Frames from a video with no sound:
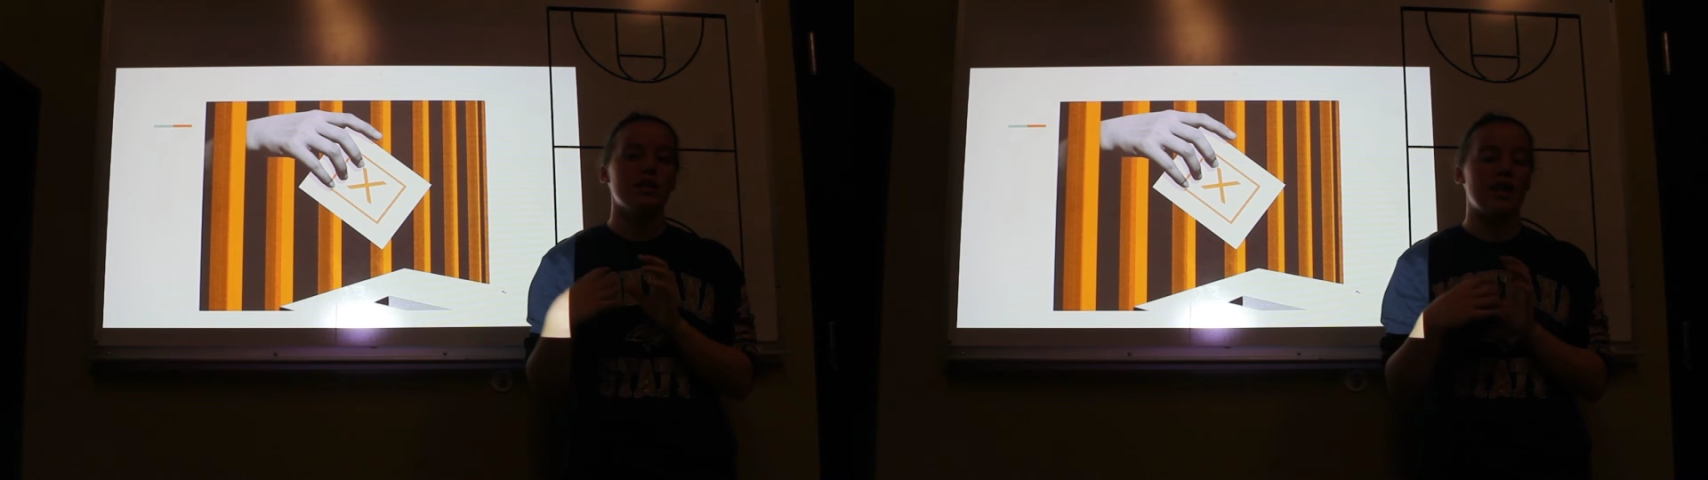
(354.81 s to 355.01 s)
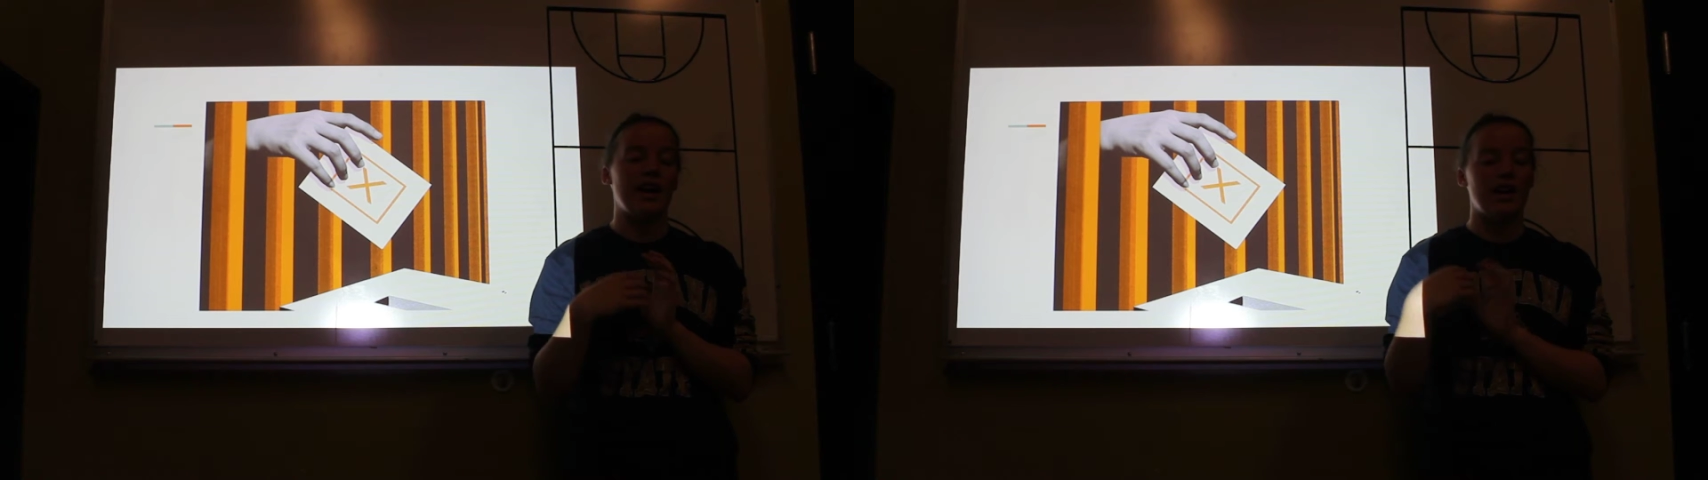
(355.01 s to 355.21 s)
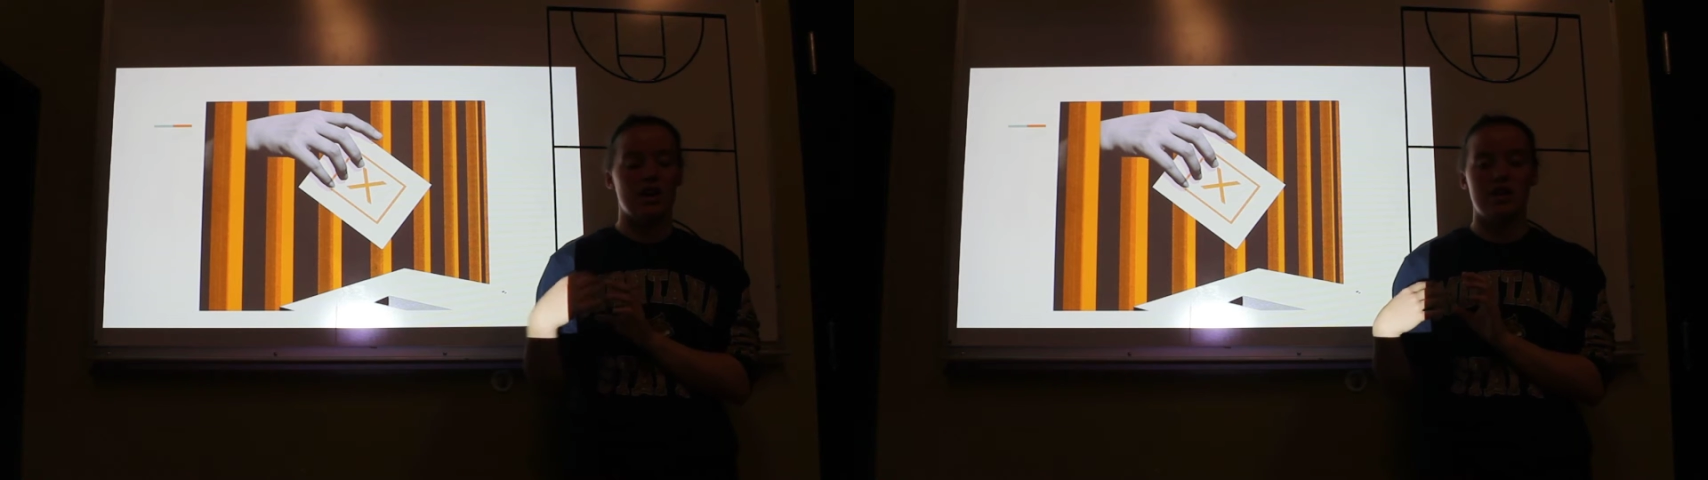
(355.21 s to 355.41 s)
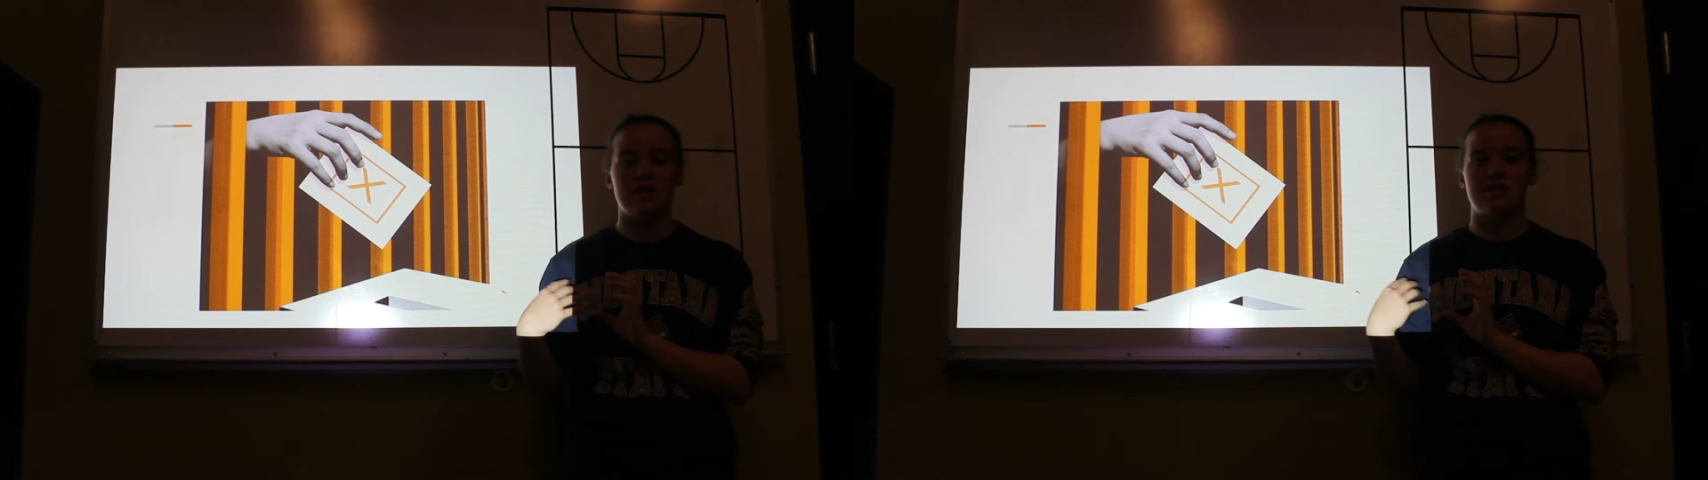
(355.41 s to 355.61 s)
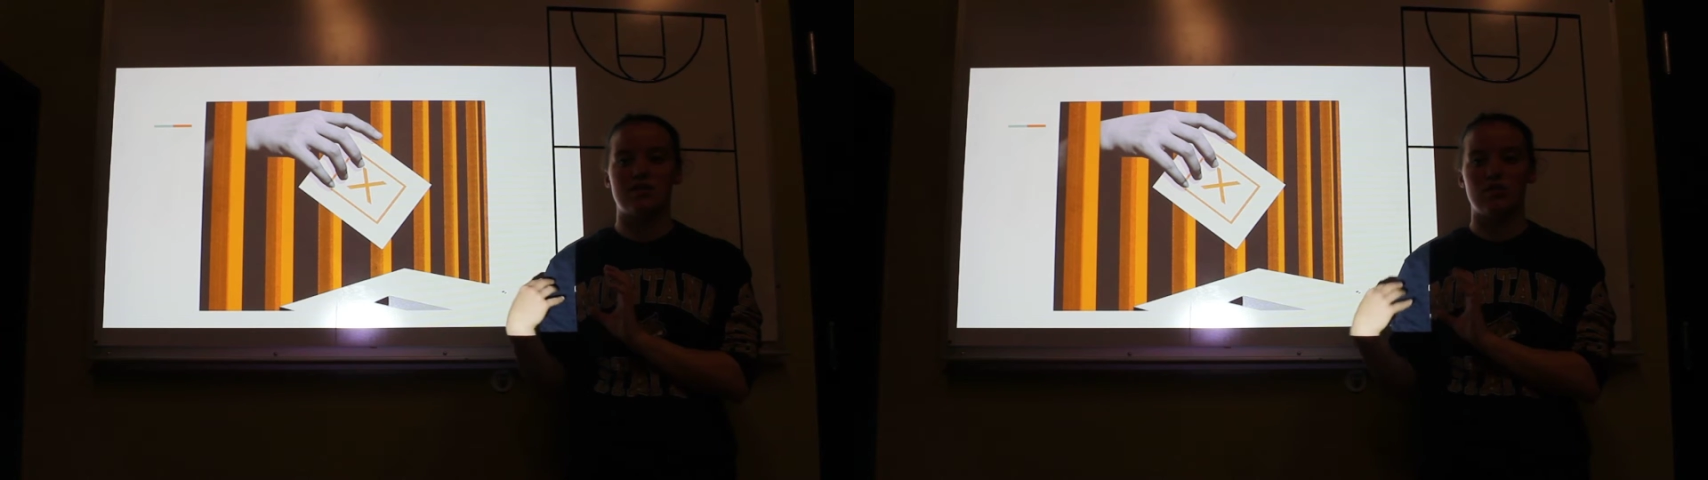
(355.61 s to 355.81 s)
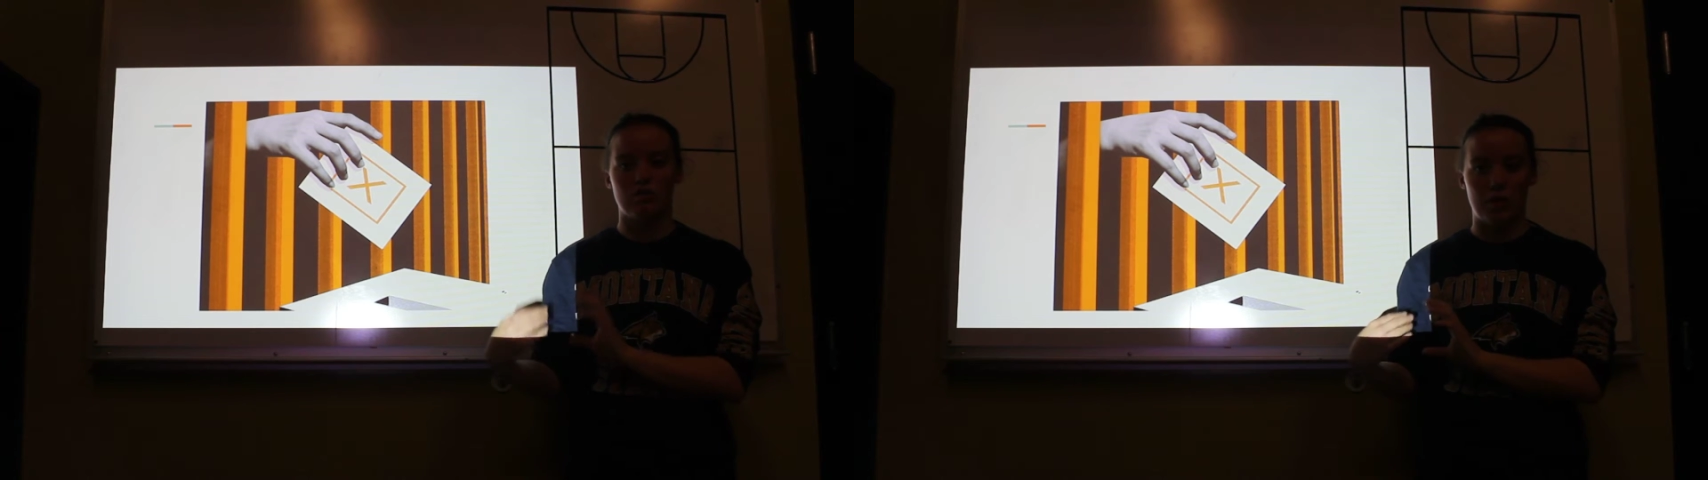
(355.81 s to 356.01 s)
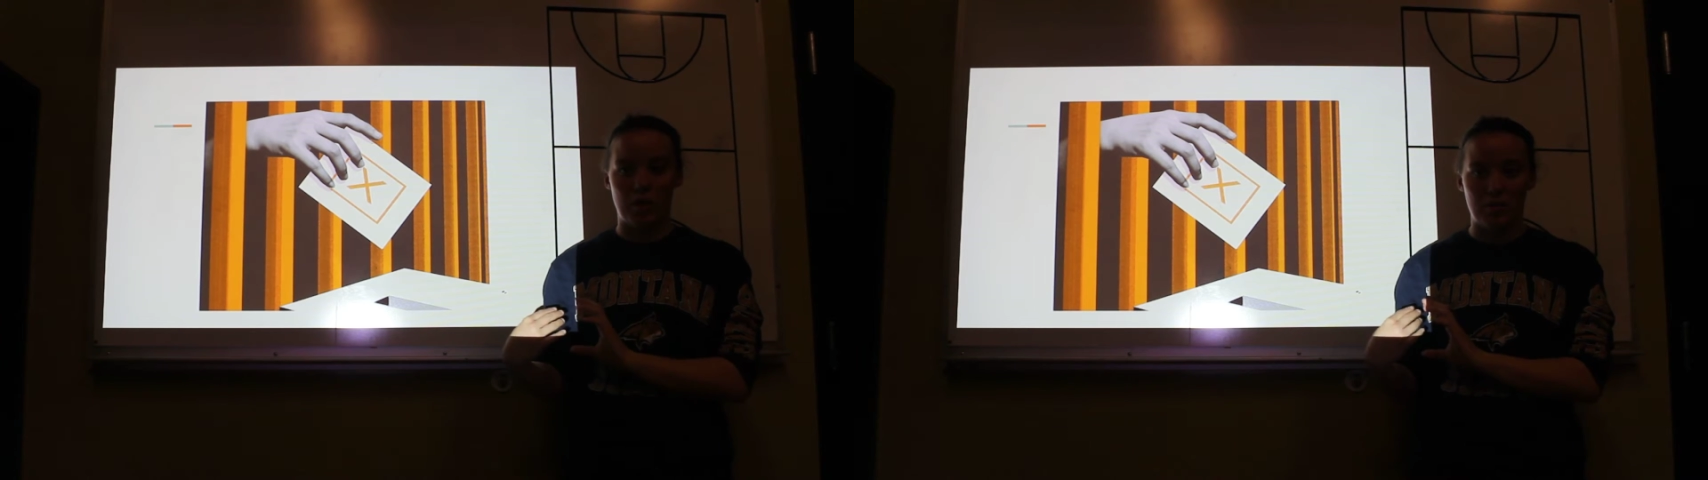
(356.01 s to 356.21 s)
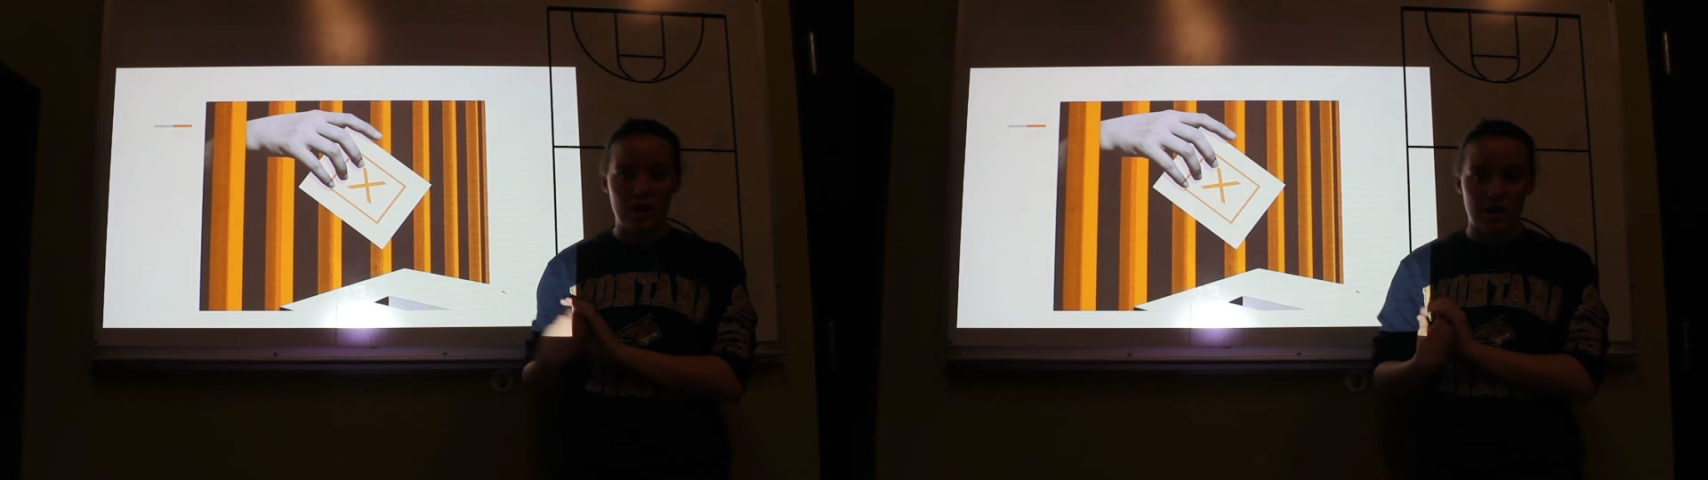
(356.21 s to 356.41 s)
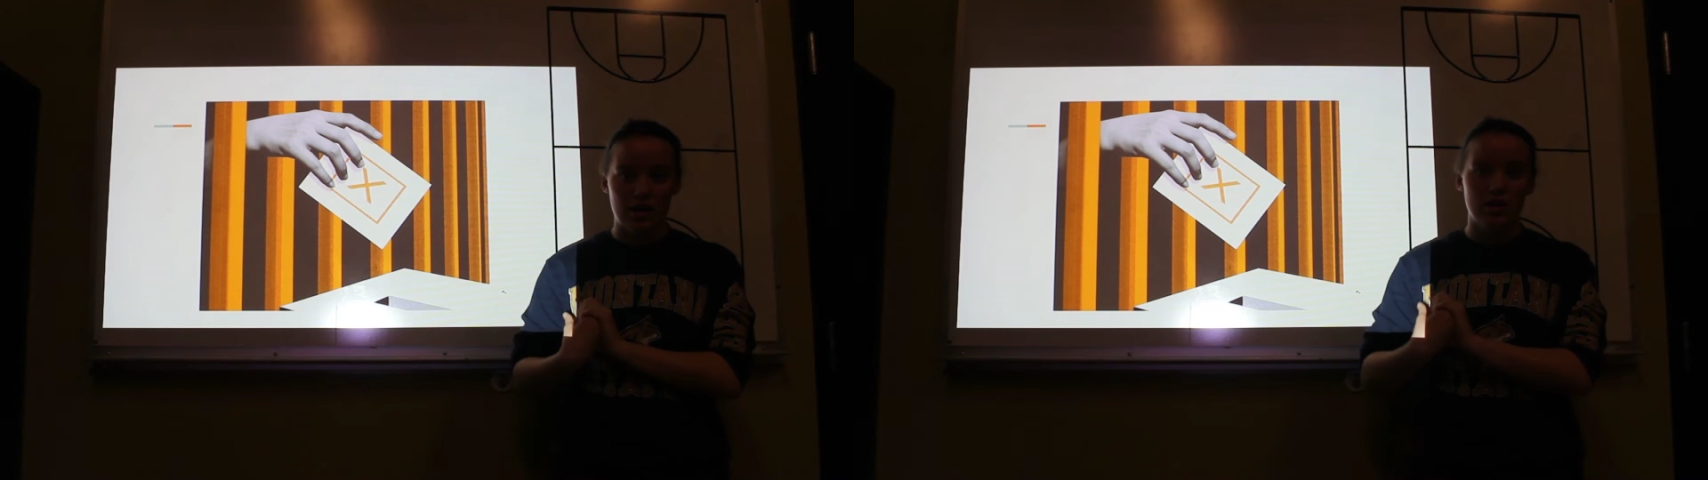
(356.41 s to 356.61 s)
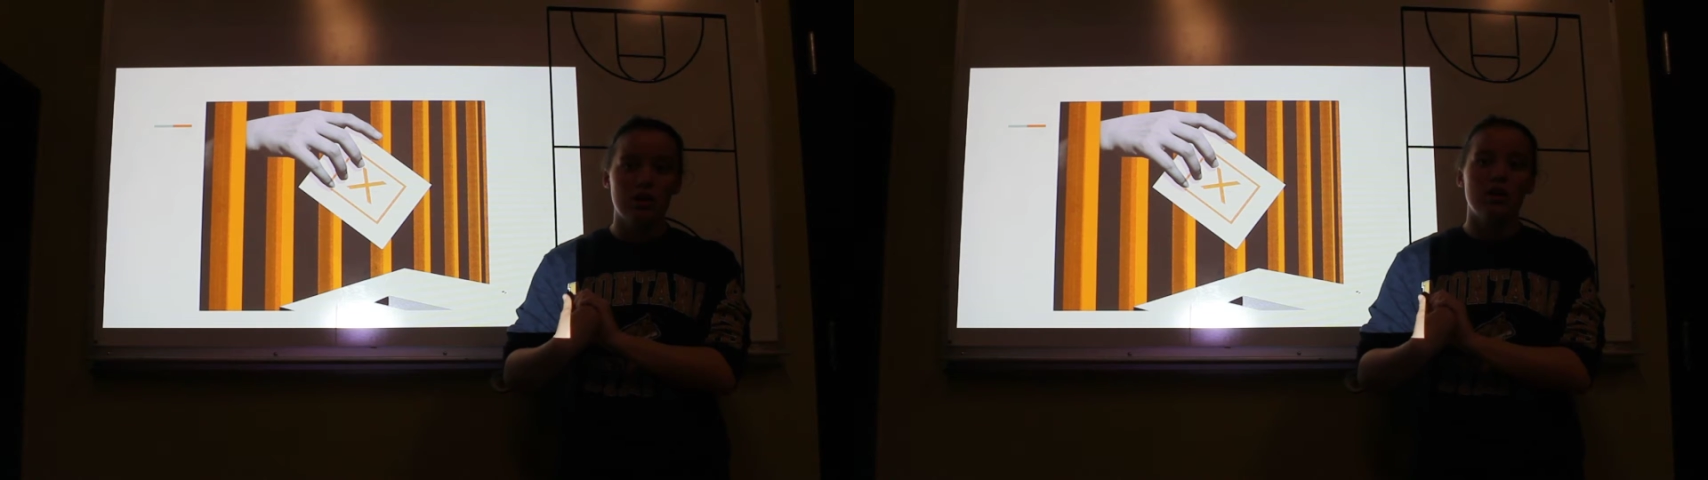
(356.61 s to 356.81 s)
That area is Republican,